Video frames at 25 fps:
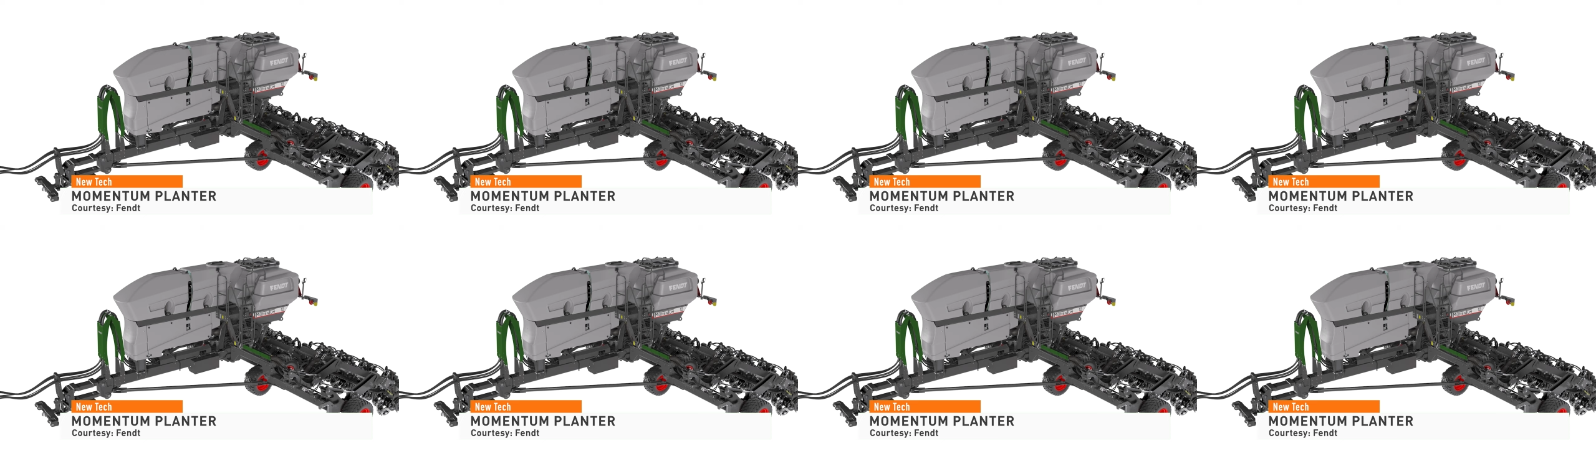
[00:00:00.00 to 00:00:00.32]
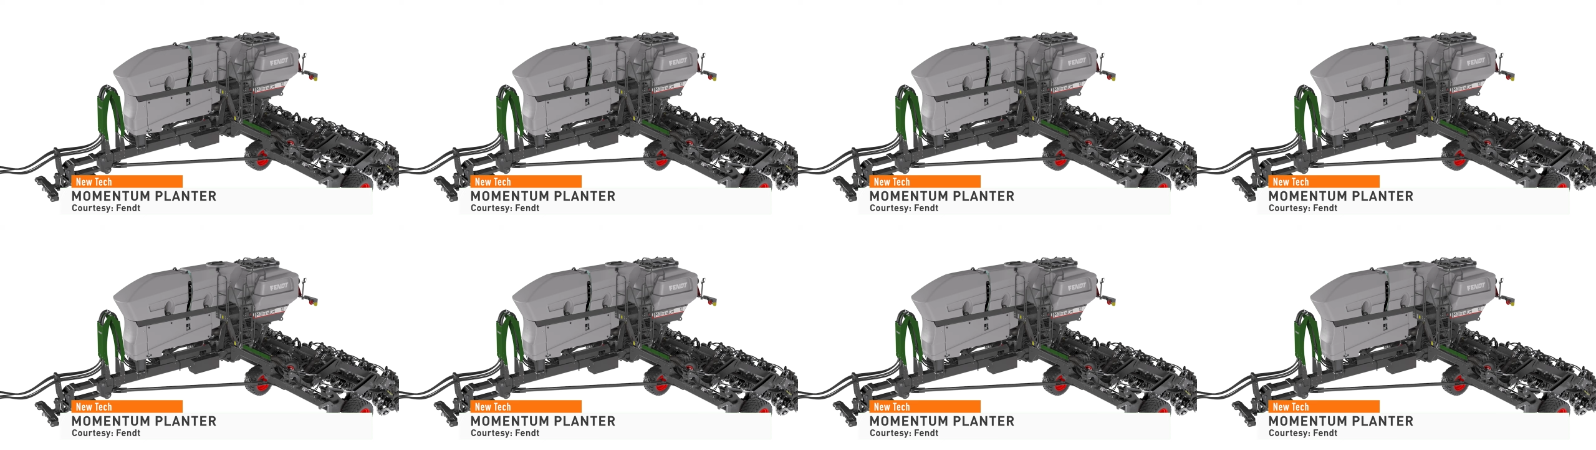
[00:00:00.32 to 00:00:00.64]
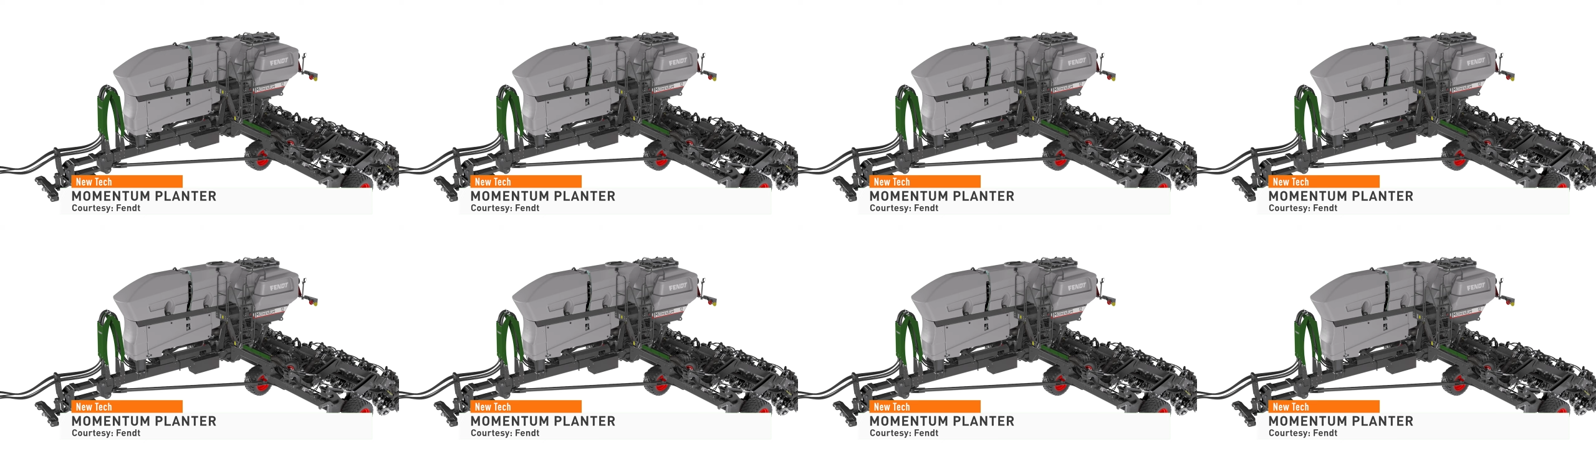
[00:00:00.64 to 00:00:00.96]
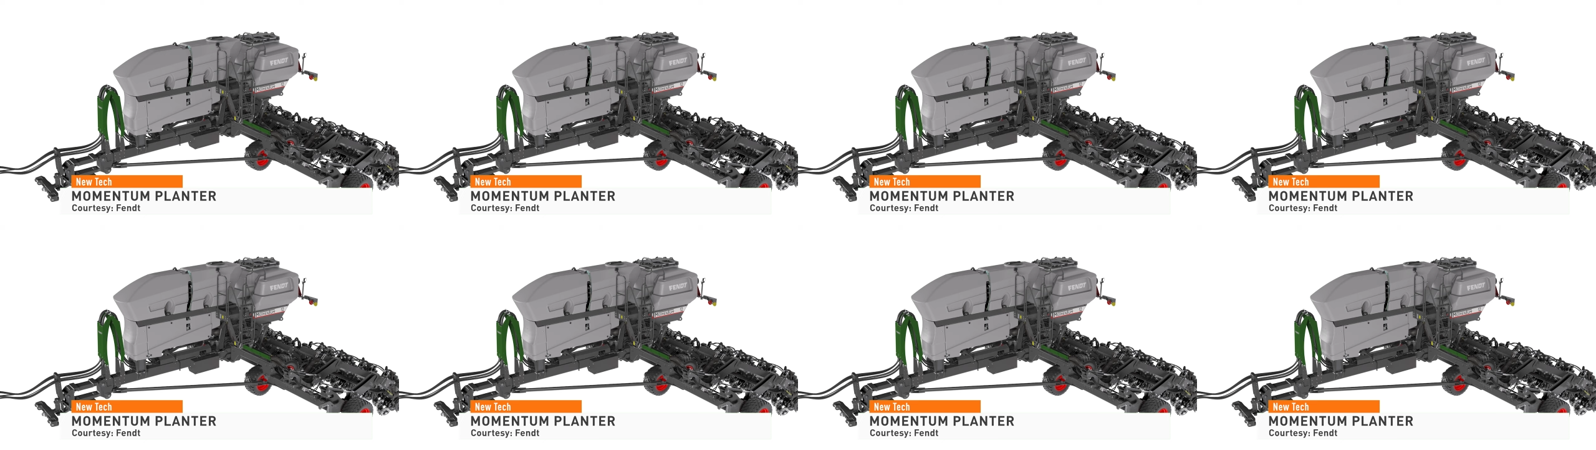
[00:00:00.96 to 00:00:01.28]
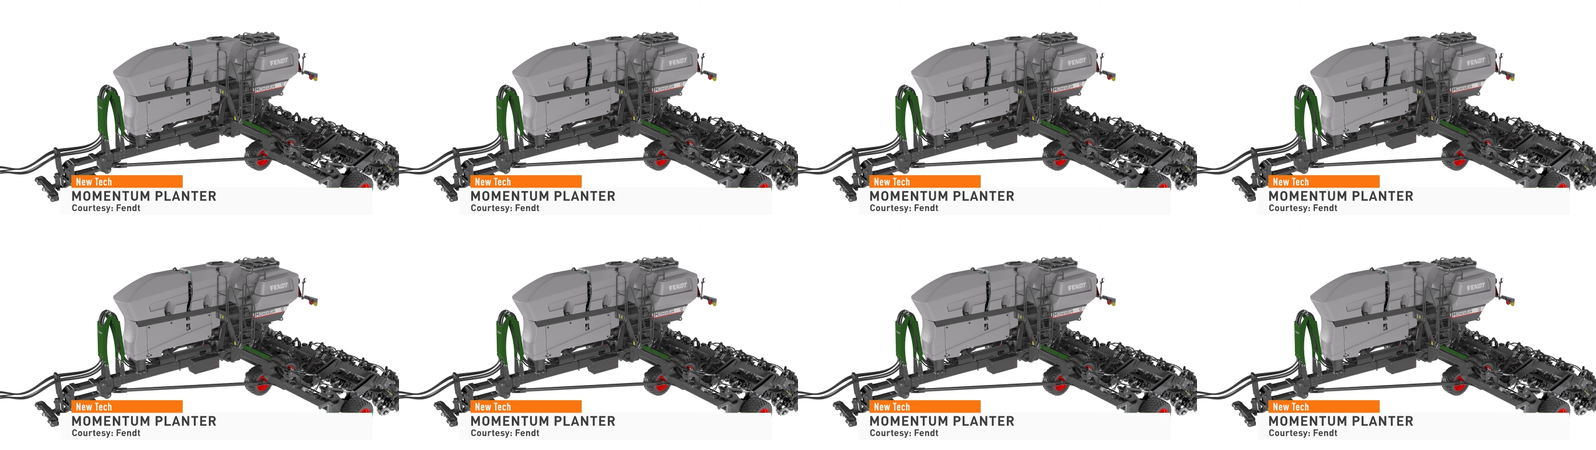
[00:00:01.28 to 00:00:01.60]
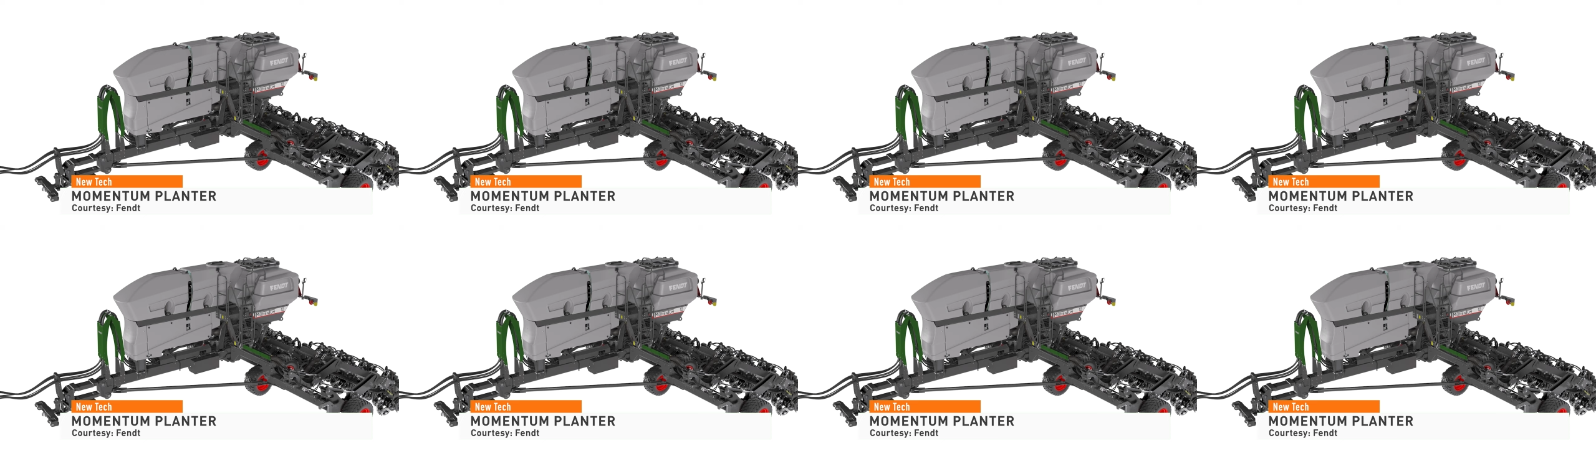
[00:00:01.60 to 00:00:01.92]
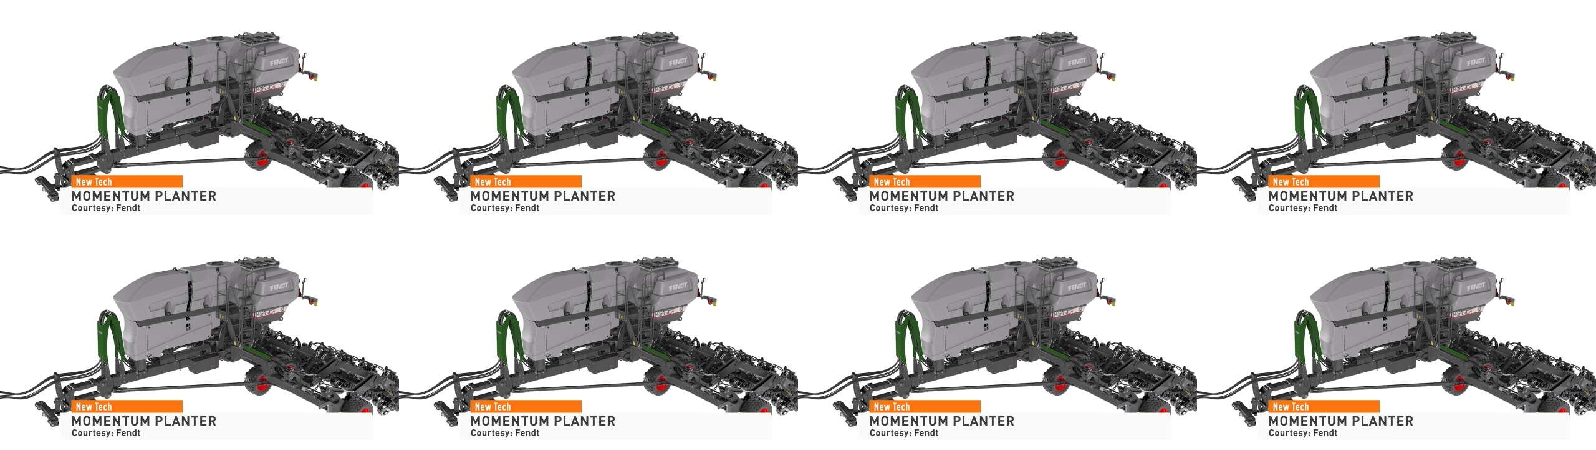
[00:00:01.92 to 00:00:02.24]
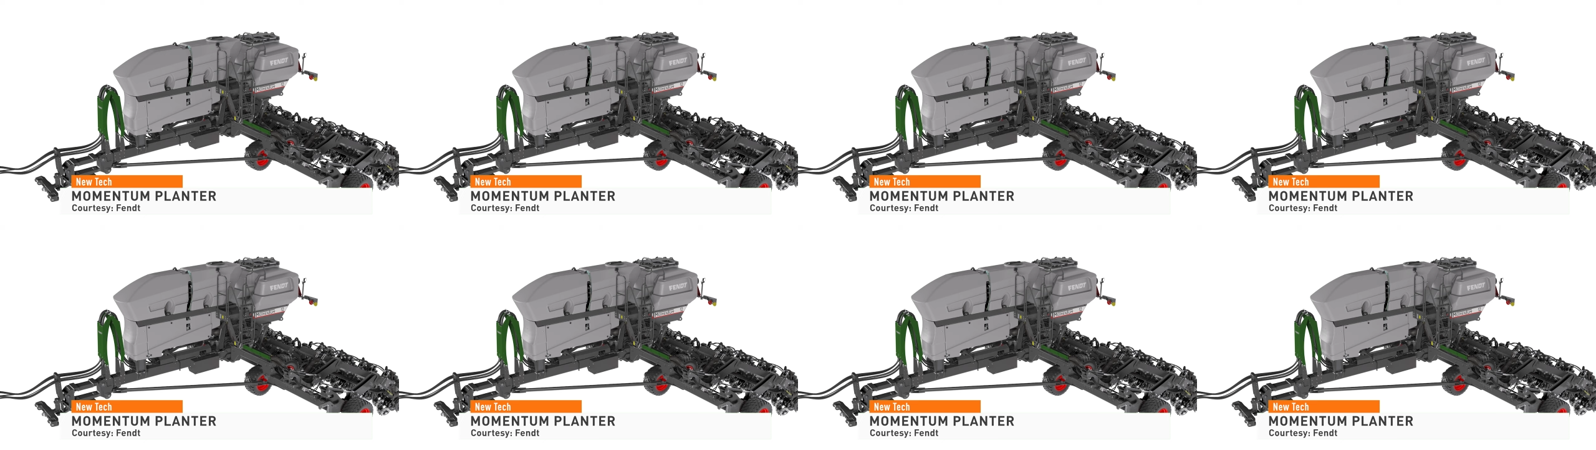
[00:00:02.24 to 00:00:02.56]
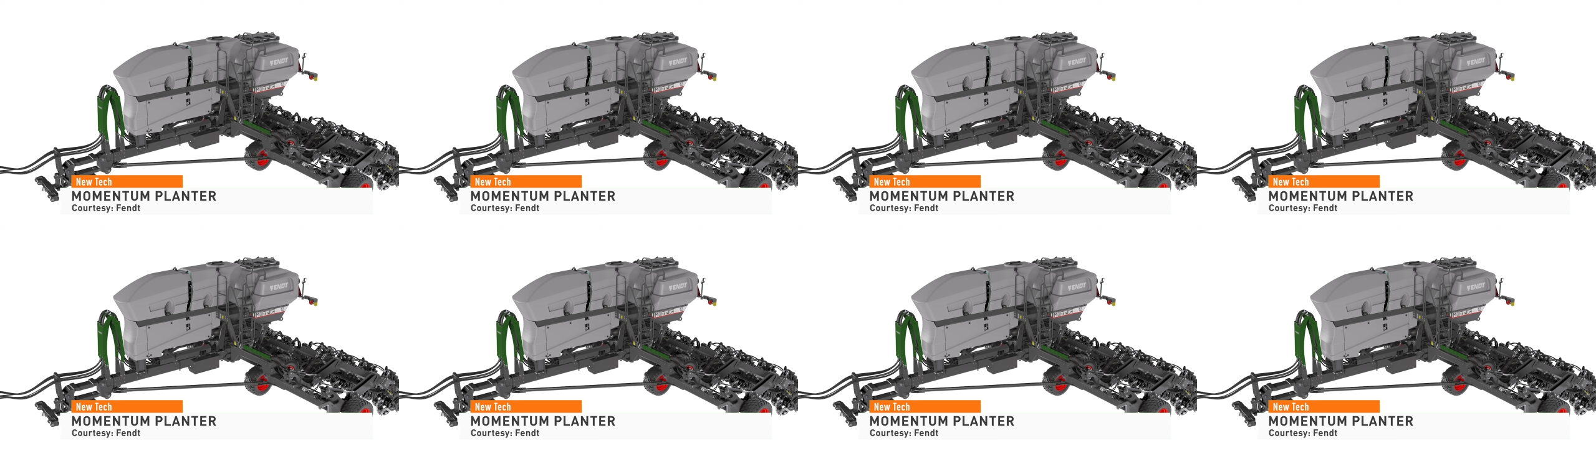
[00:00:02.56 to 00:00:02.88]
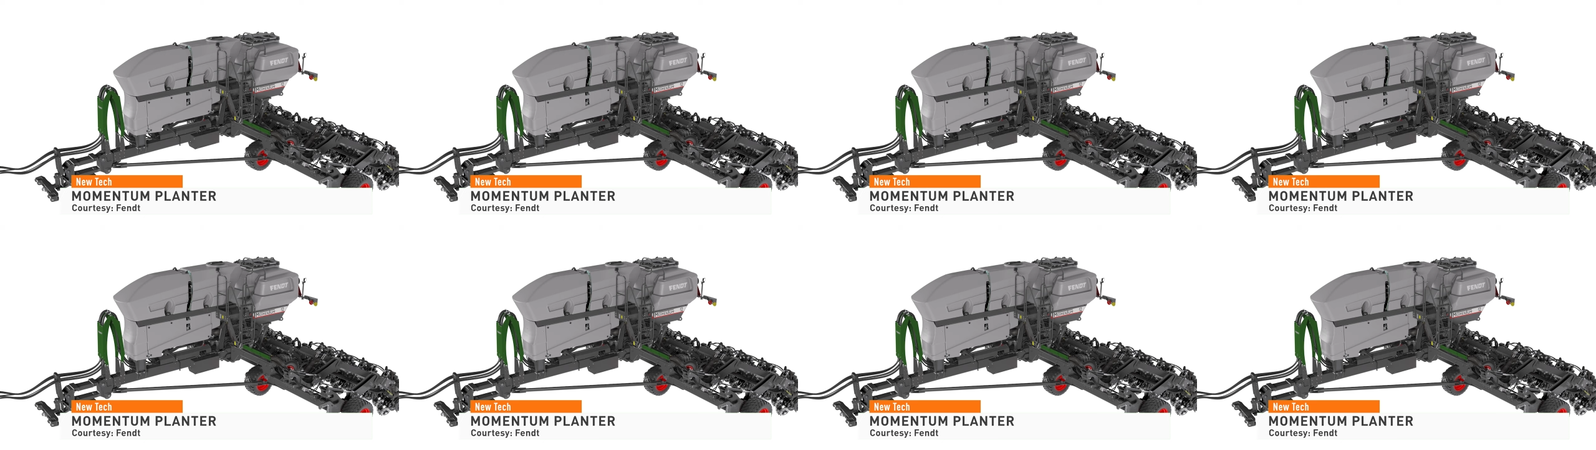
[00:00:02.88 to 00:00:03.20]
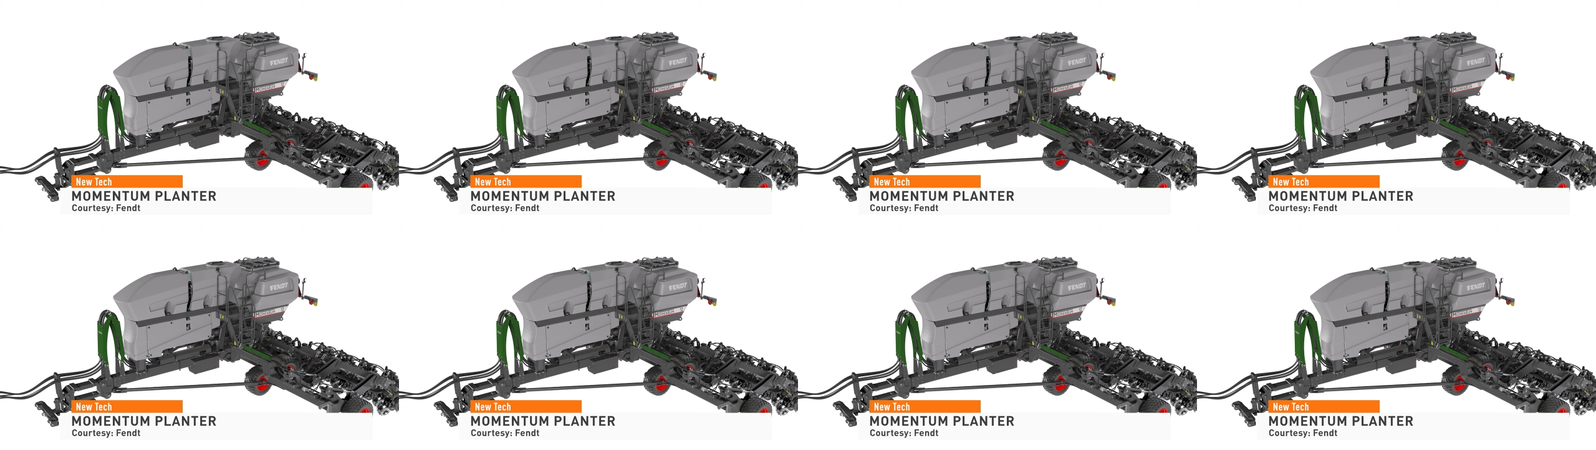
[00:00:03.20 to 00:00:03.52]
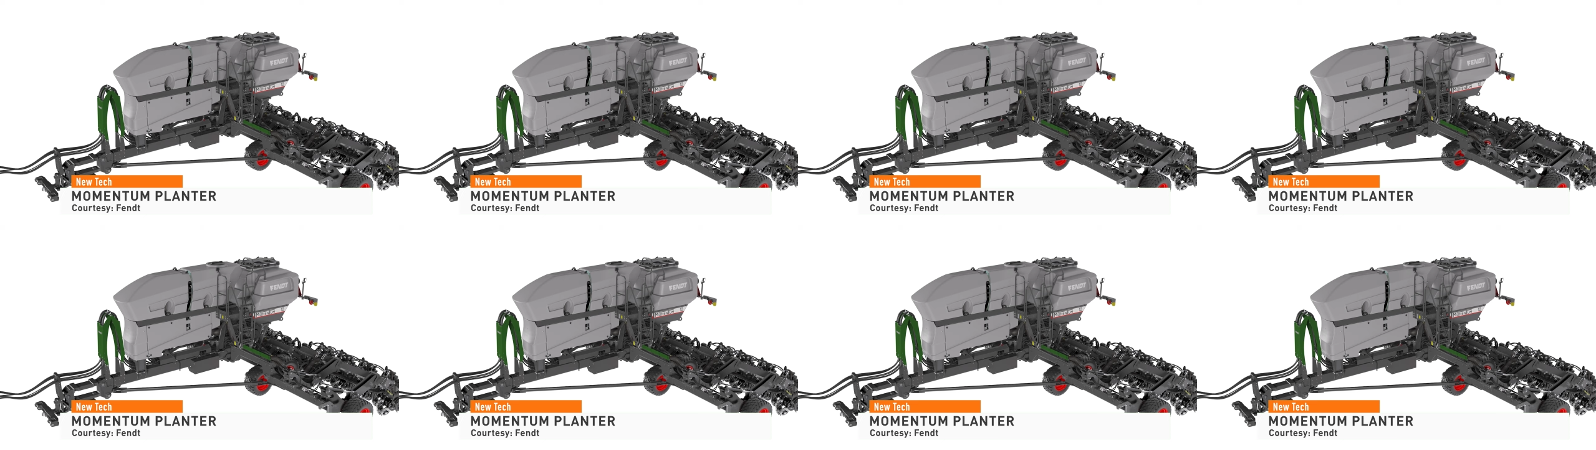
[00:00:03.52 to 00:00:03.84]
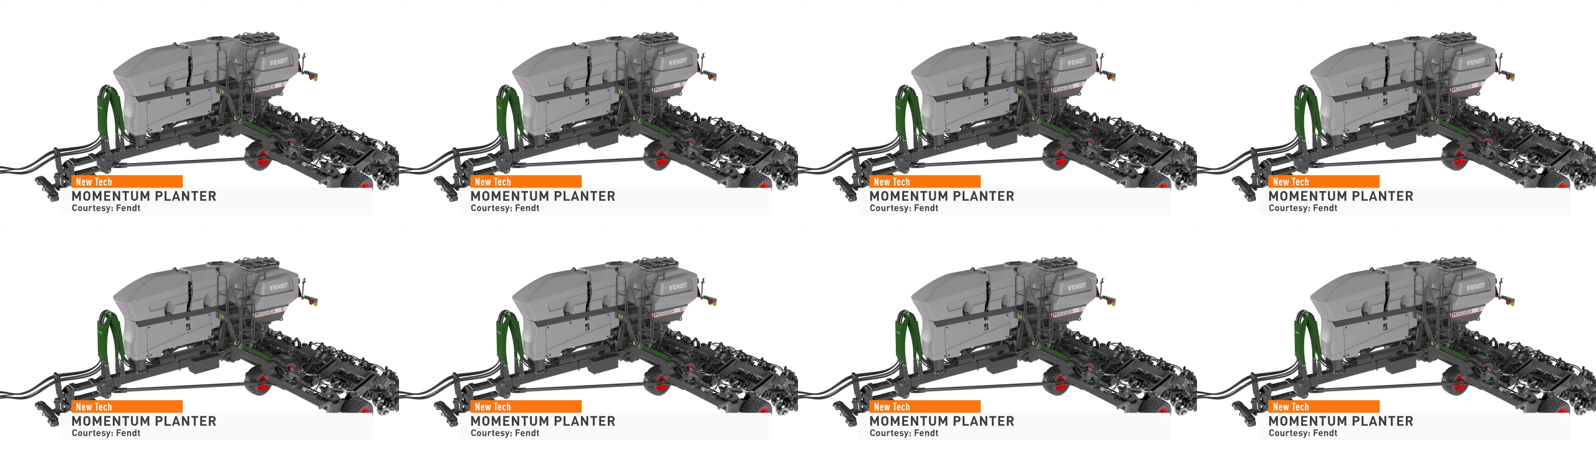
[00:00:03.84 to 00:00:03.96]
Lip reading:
Nobody's mouth can be seen.